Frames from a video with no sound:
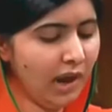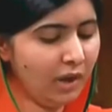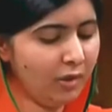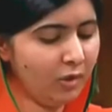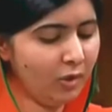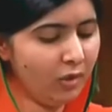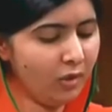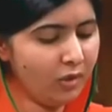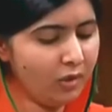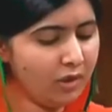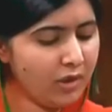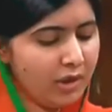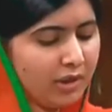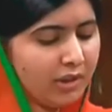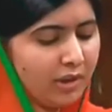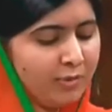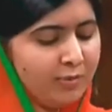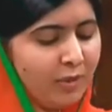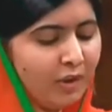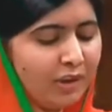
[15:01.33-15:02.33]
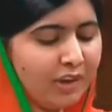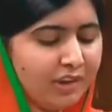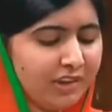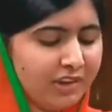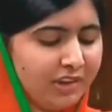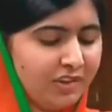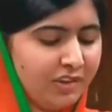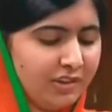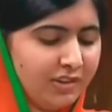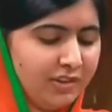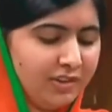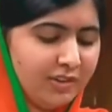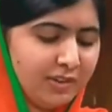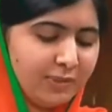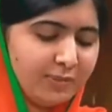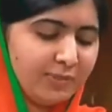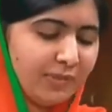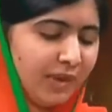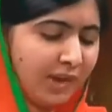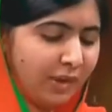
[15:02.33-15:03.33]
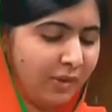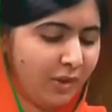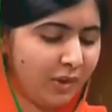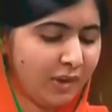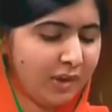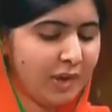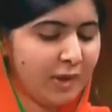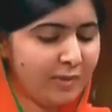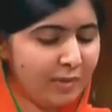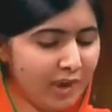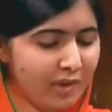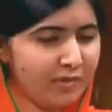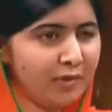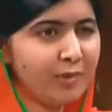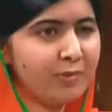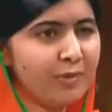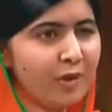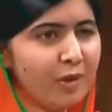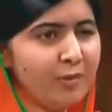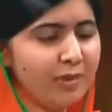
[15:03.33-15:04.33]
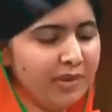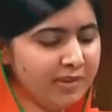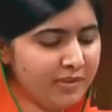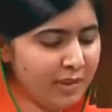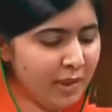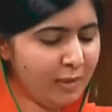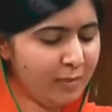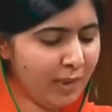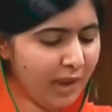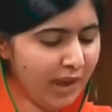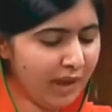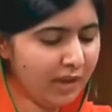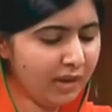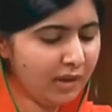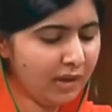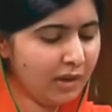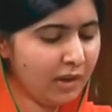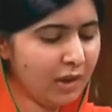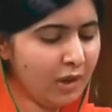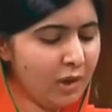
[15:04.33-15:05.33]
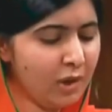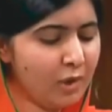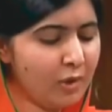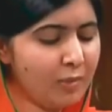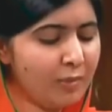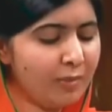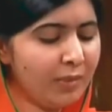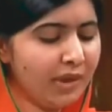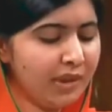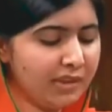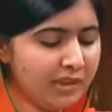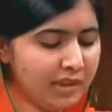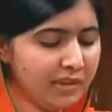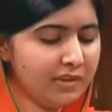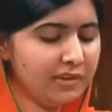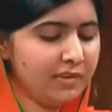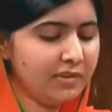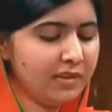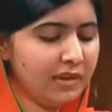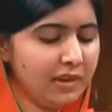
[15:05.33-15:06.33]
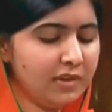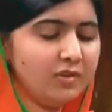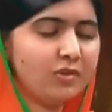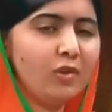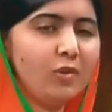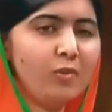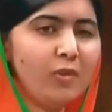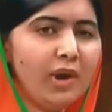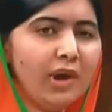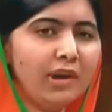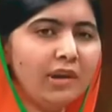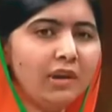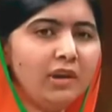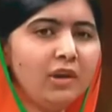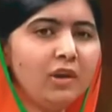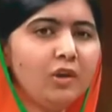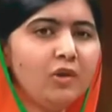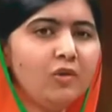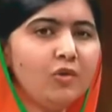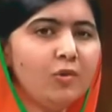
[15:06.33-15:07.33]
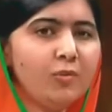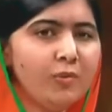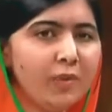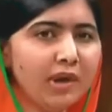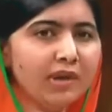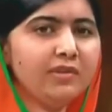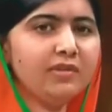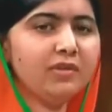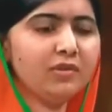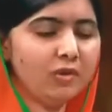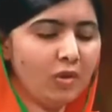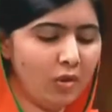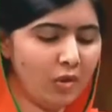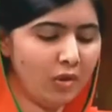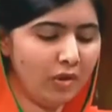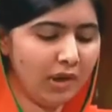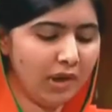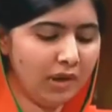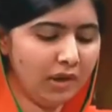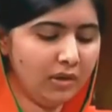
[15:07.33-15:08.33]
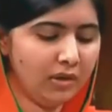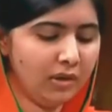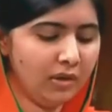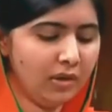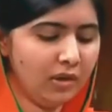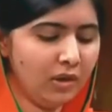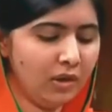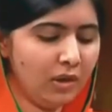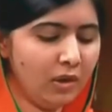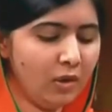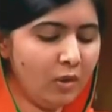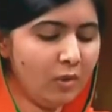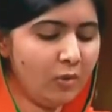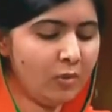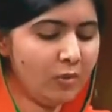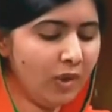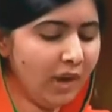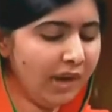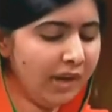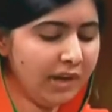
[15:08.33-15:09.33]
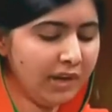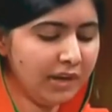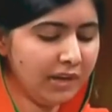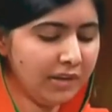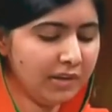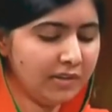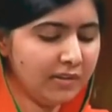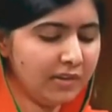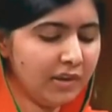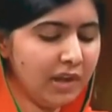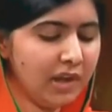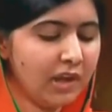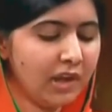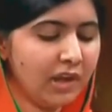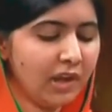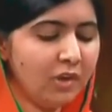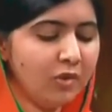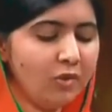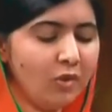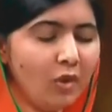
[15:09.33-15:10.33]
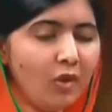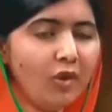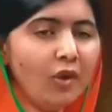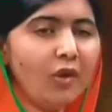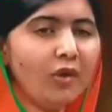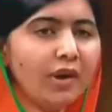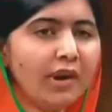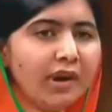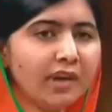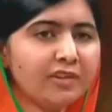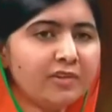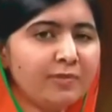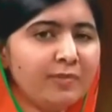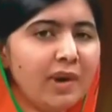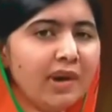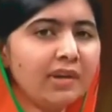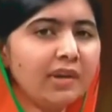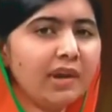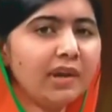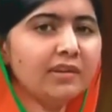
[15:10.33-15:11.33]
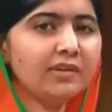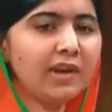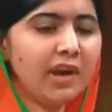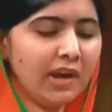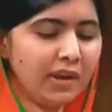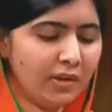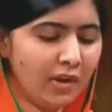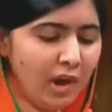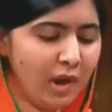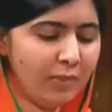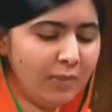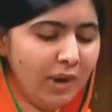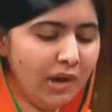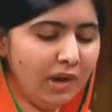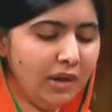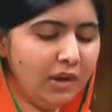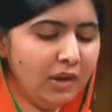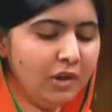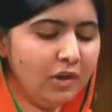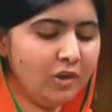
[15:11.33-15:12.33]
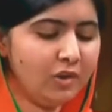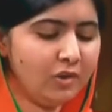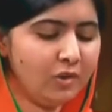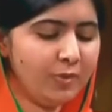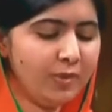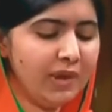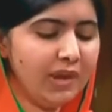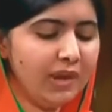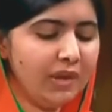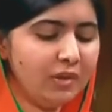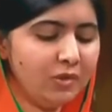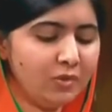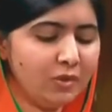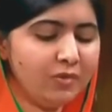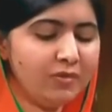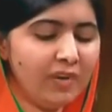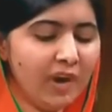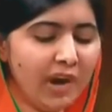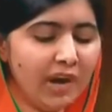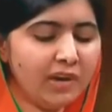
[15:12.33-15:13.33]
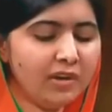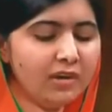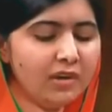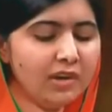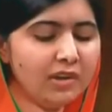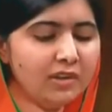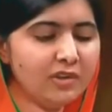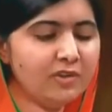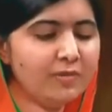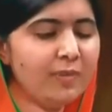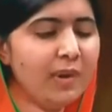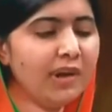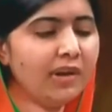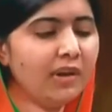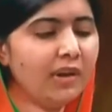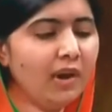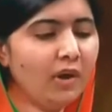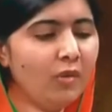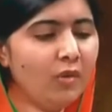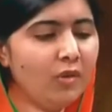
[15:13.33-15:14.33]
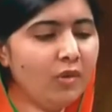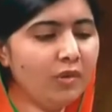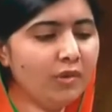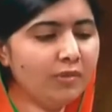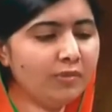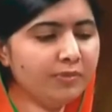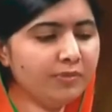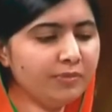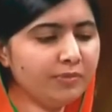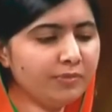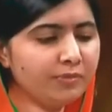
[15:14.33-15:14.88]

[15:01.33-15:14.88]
I know that politicians cannot keep every promise they make, but this is the one you must honor. World leaders can no longer expect girls like Rahma to fight this battle alone.